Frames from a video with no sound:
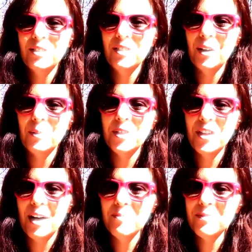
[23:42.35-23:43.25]
So with
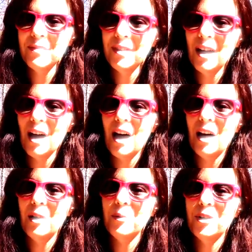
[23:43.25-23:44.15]
that,
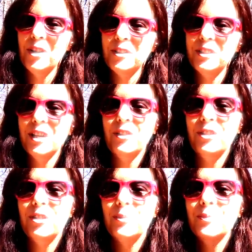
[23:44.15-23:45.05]
I will tell
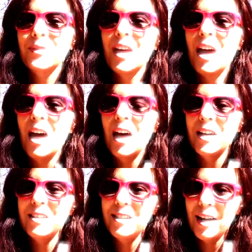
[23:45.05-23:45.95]
you
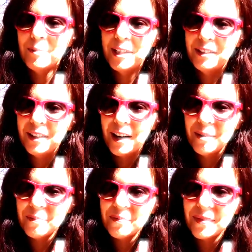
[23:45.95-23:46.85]
namaste
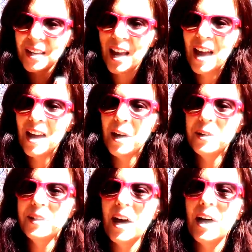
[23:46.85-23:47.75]

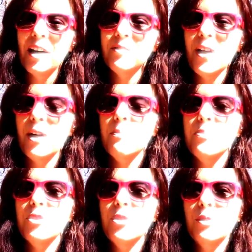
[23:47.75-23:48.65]
and have a
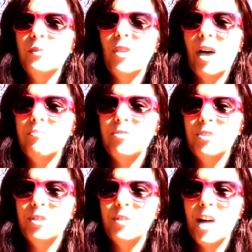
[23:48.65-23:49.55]
beautiful
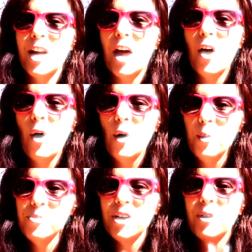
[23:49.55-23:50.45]
afternoon. And I
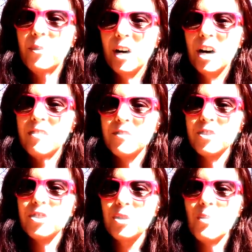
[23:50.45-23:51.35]
hope that wherever
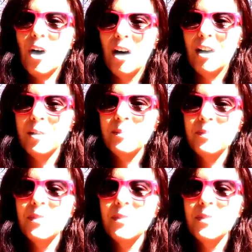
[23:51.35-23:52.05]
you are